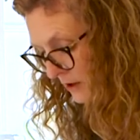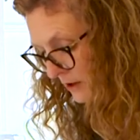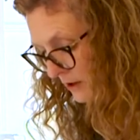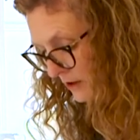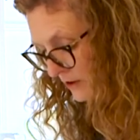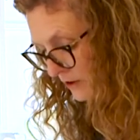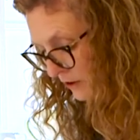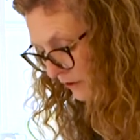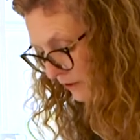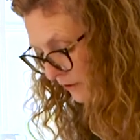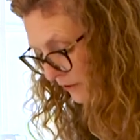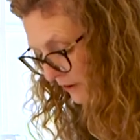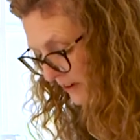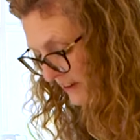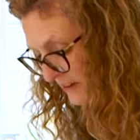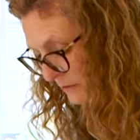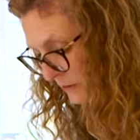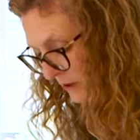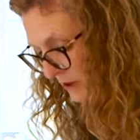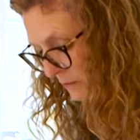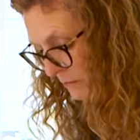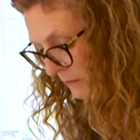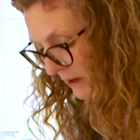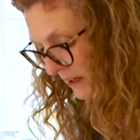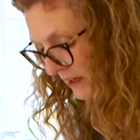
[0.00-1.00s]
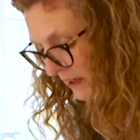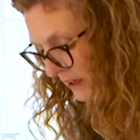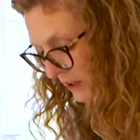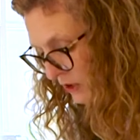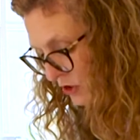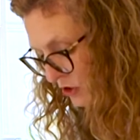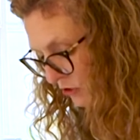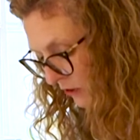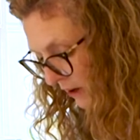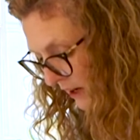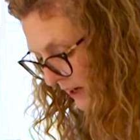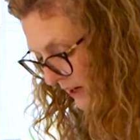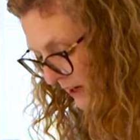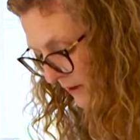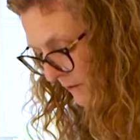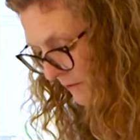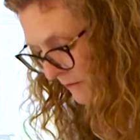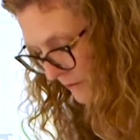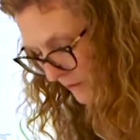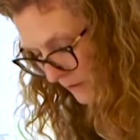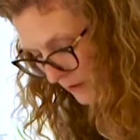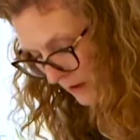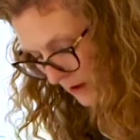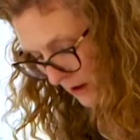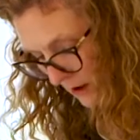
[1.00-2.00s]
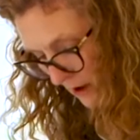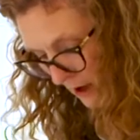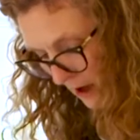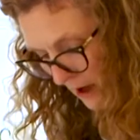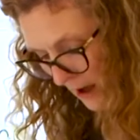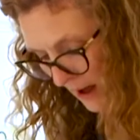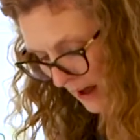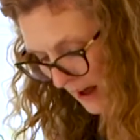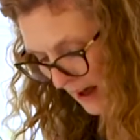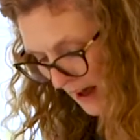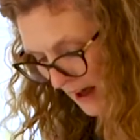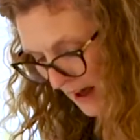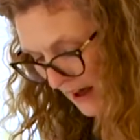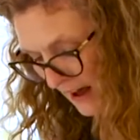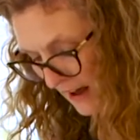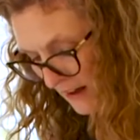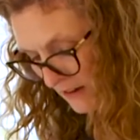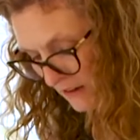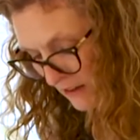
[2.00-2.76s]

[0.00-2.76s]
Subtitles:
So freeze them on a baking tray, and